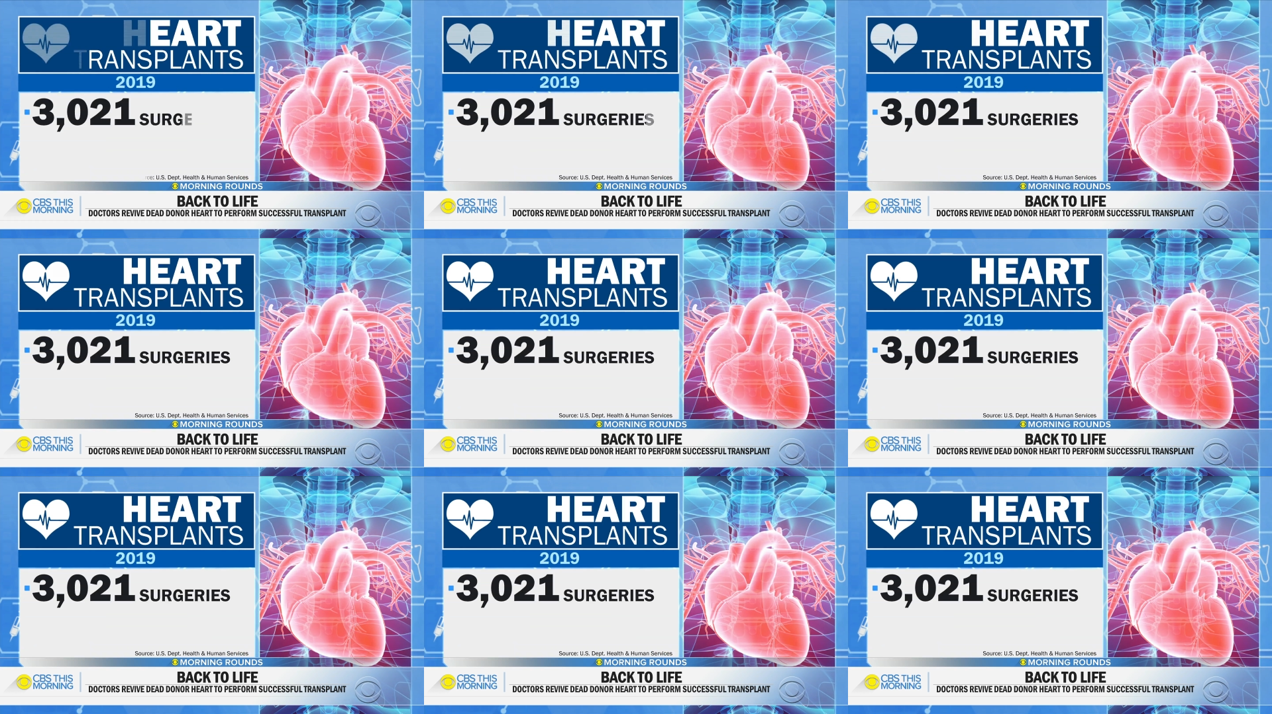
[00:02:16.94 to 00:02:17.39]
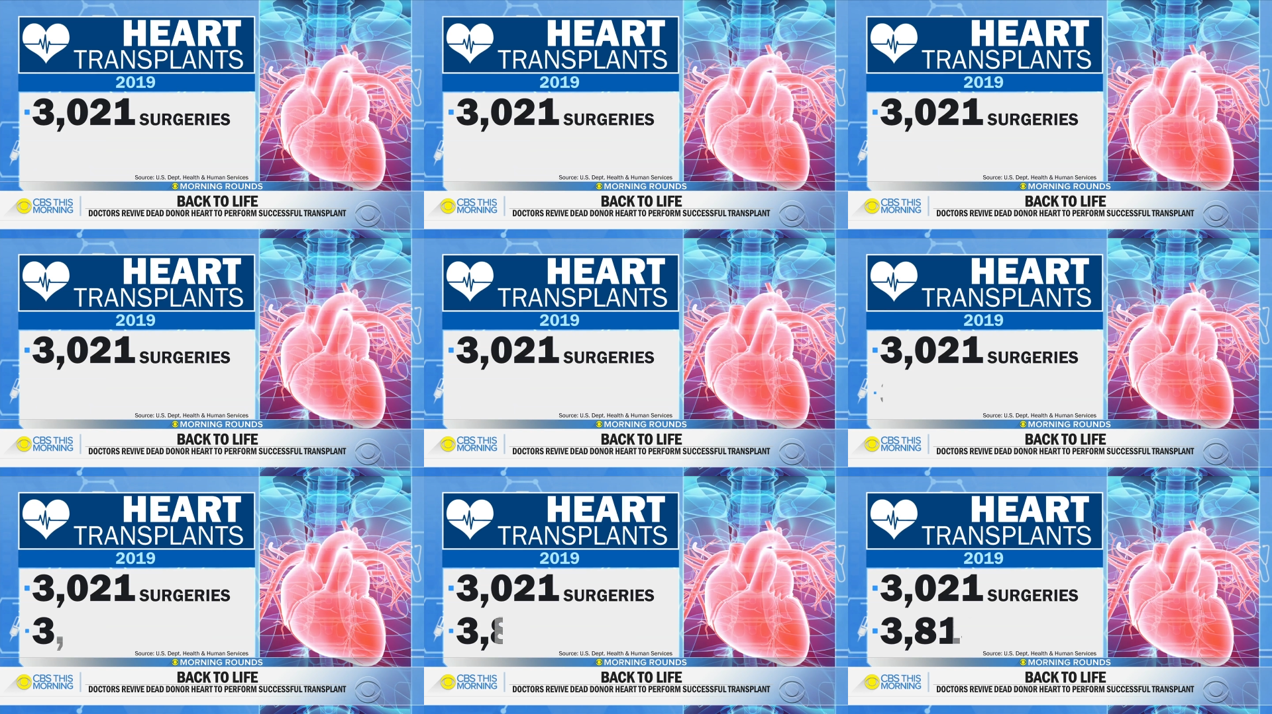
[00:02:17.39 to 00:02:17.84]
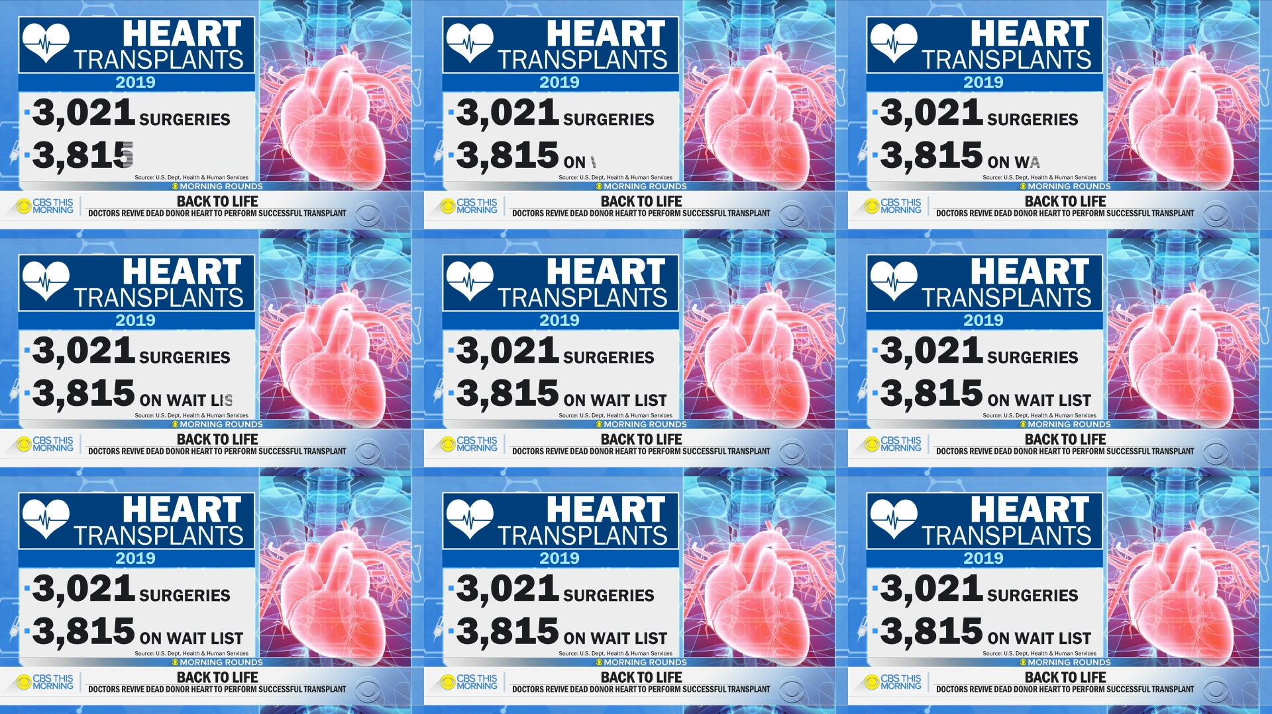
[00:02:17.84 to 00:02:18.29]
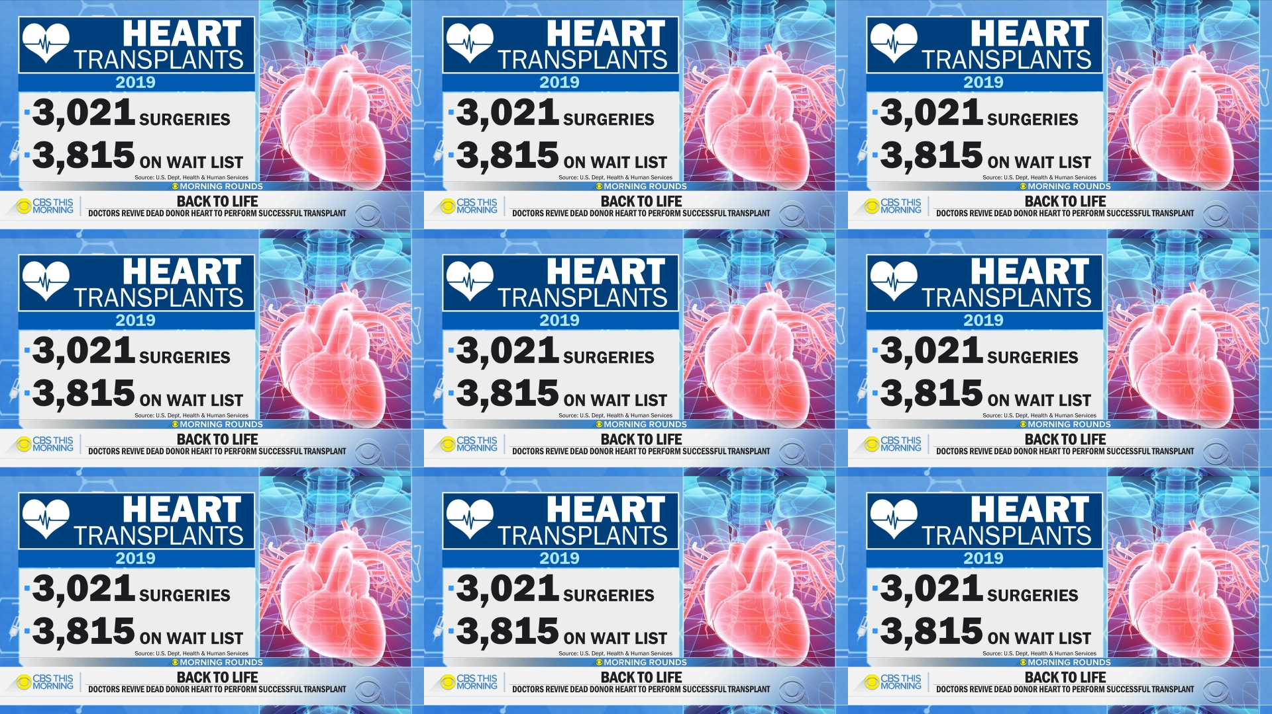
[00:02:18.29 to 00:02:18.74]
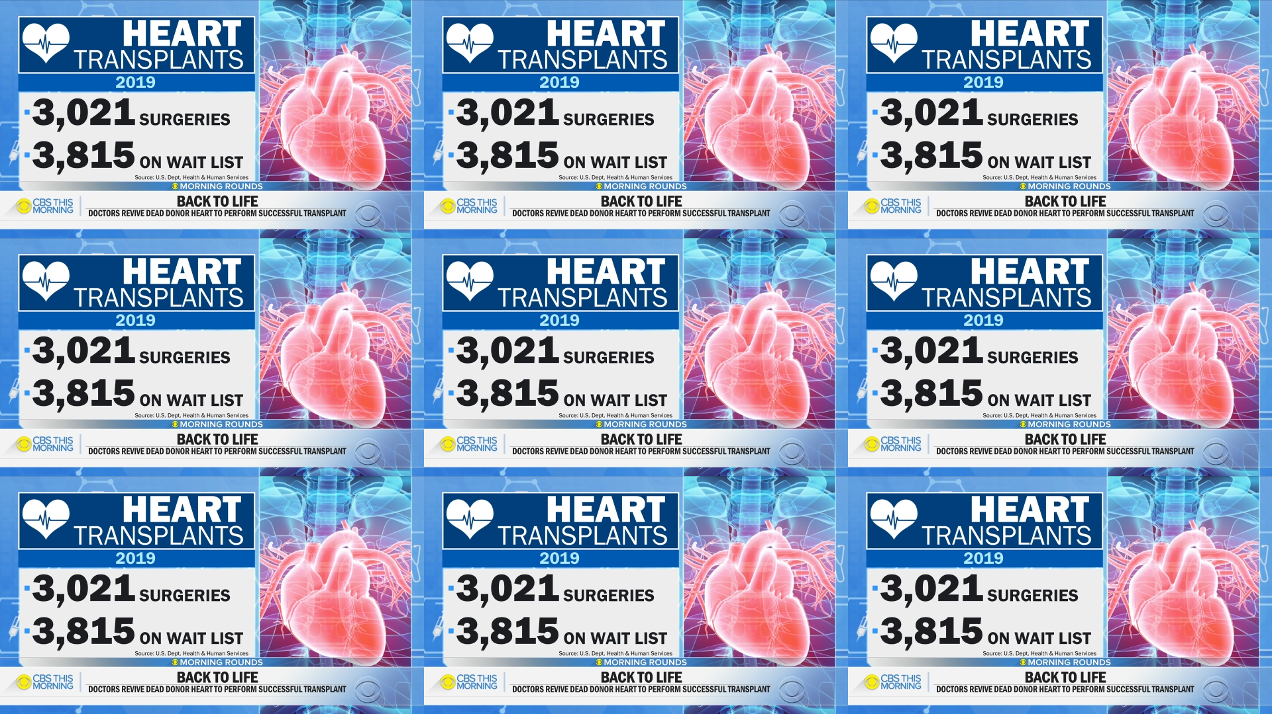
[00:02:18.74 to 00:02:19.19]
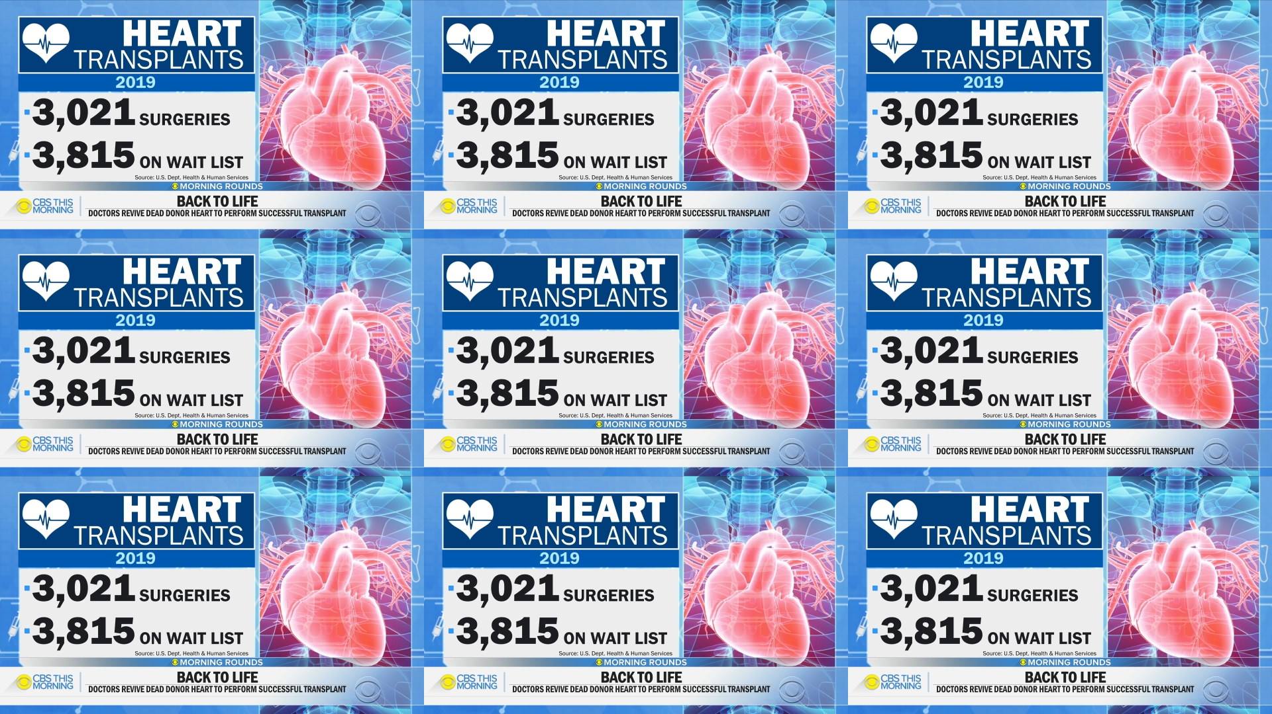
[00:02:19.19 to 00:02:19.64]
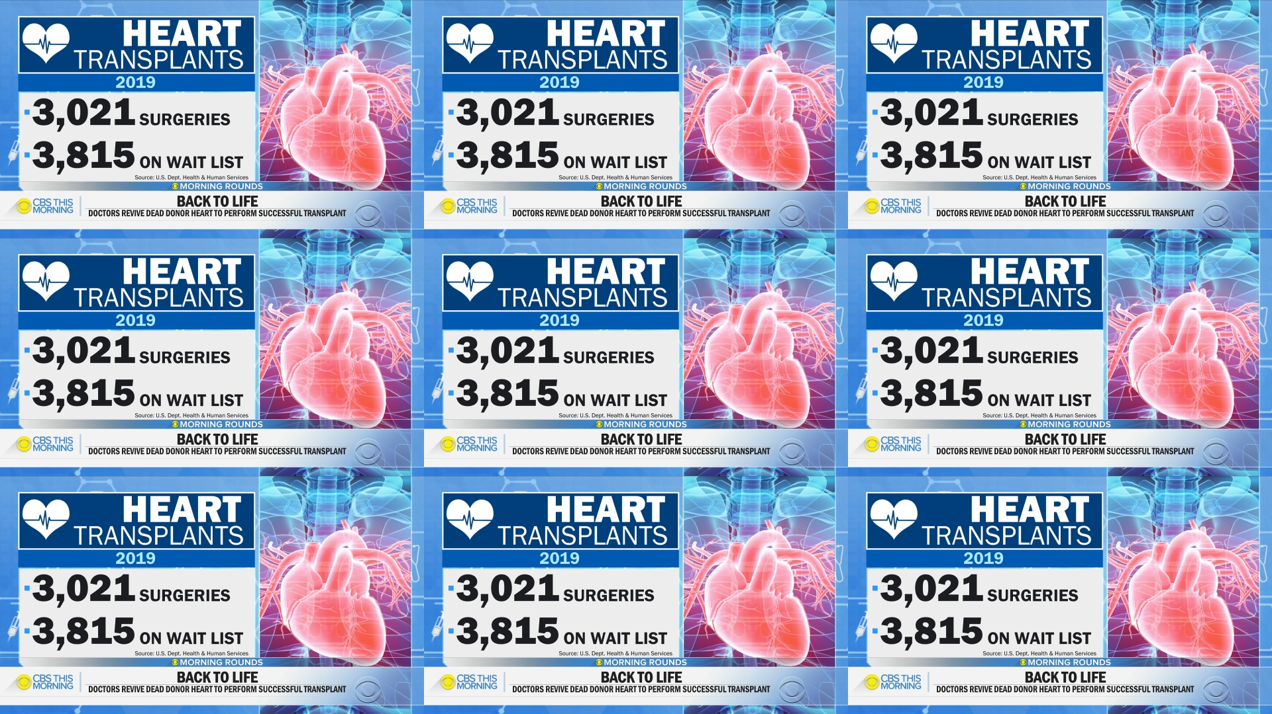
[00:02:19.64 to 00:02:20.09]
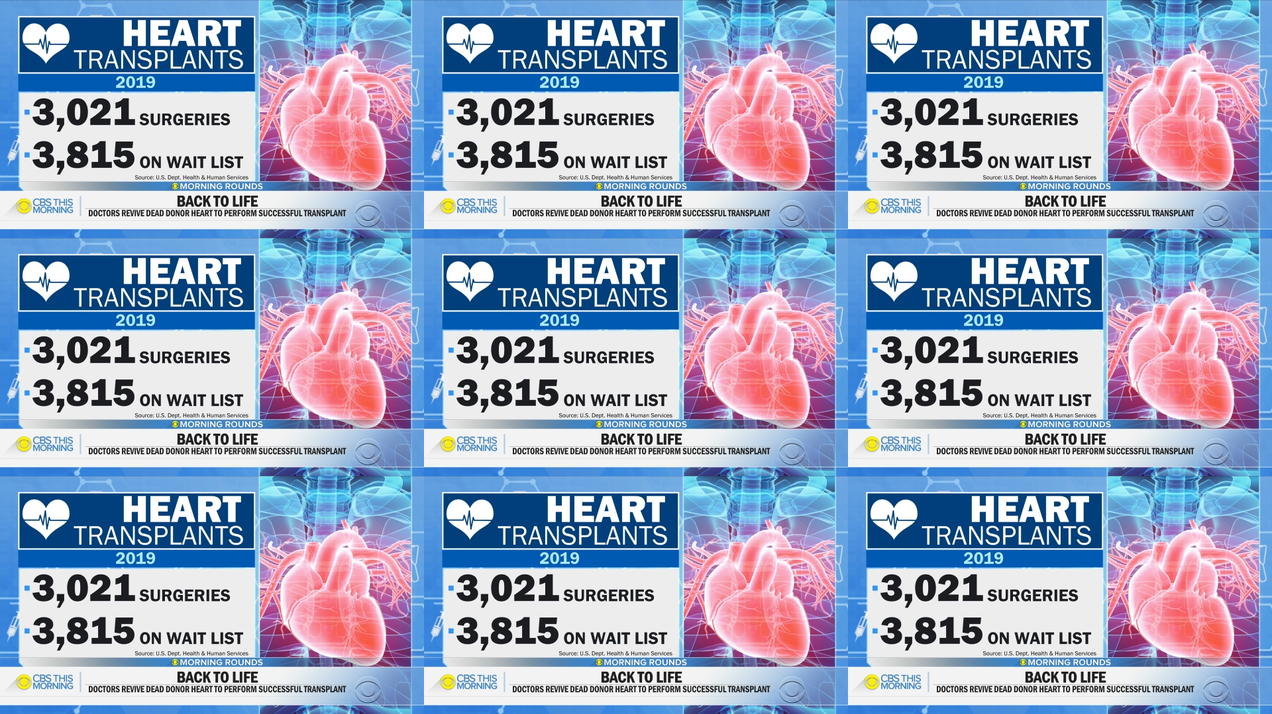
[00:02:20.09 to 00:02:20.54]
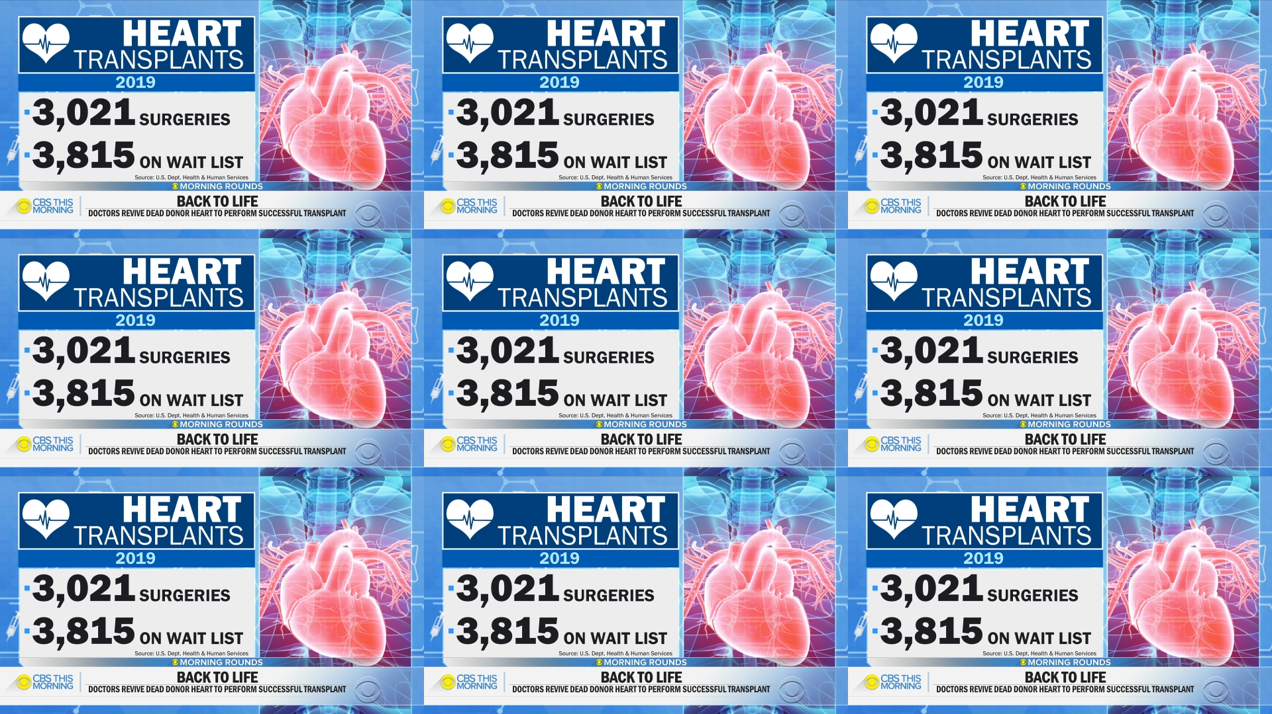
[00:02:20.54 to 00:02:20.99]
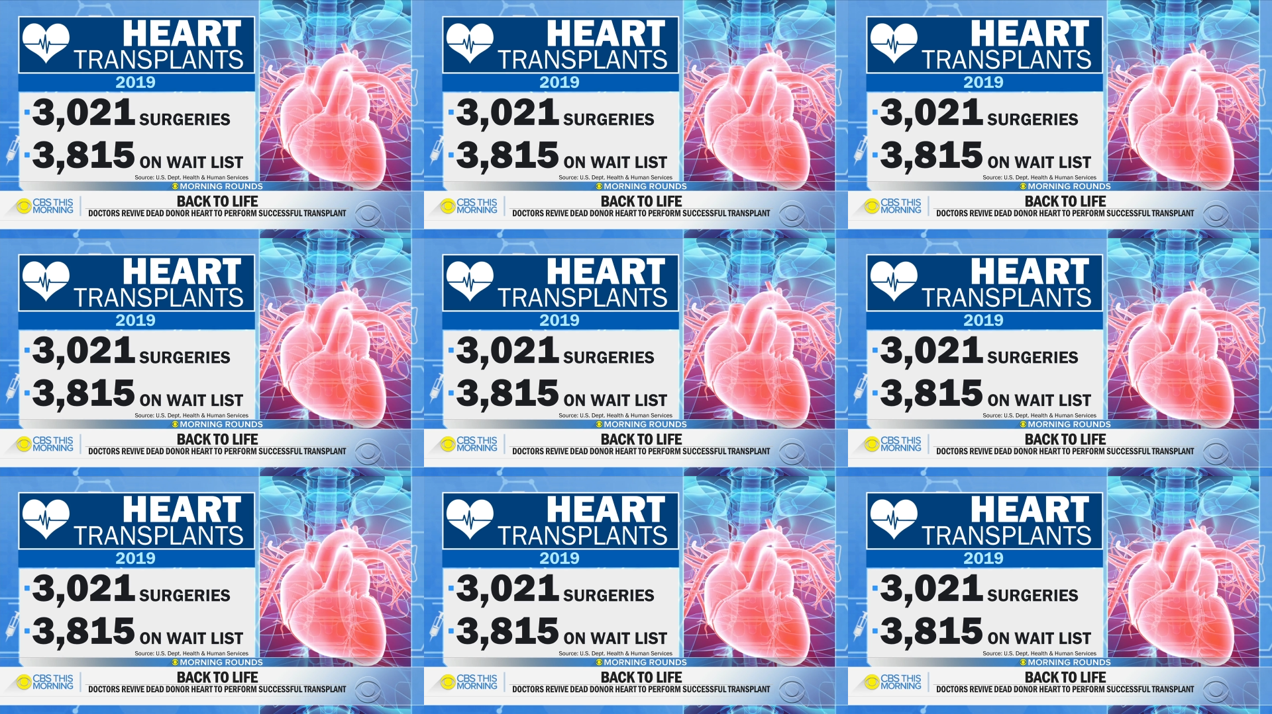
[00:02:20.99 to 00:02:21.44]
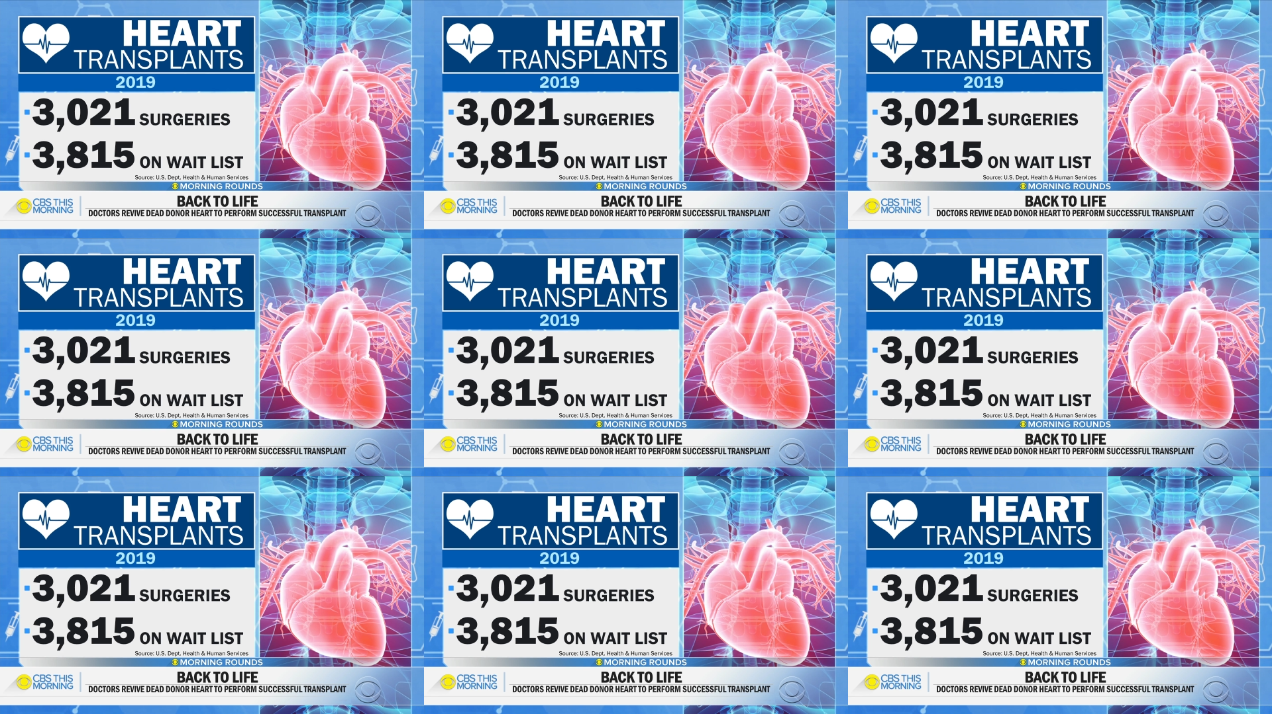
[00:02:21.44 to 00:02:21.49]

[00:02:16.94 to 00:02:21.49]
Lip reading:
(no speaker visible)